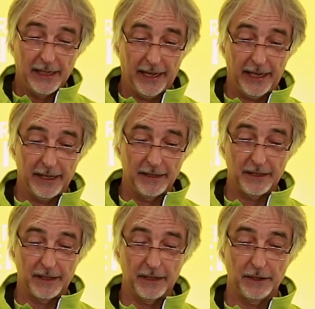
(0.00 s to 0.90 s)
And
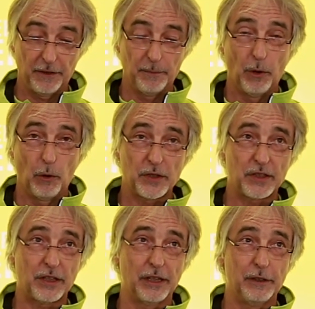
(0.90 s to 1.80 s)
the
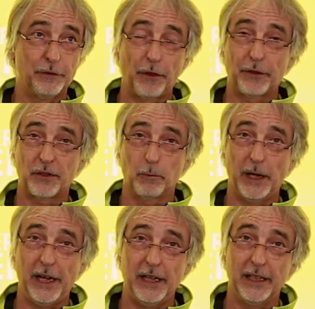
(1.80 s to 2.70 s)
most furthest
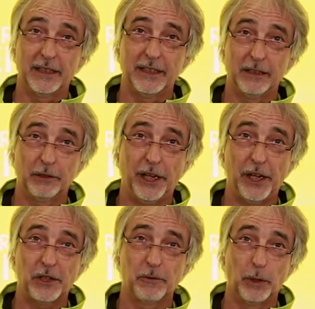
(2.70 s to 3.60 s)
away
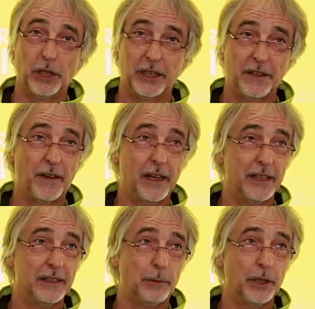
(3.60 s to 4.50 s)
location where
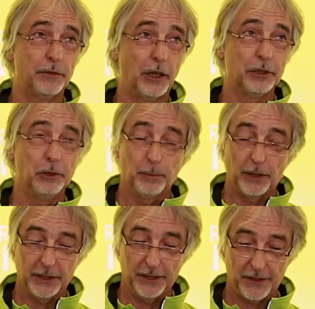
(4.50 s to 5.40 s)
one of our new
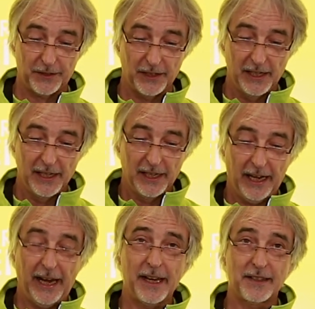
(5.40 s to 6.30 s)
partners
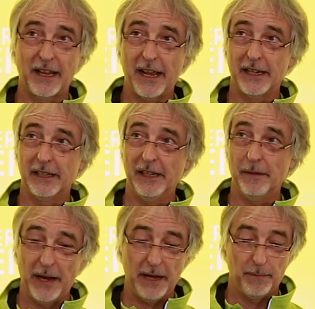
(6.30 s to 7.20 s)
has
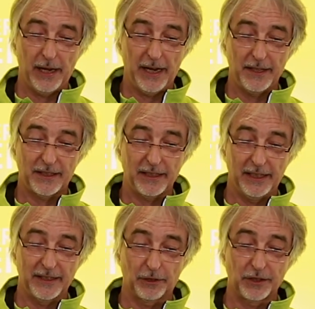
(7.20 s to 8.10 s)
their main base is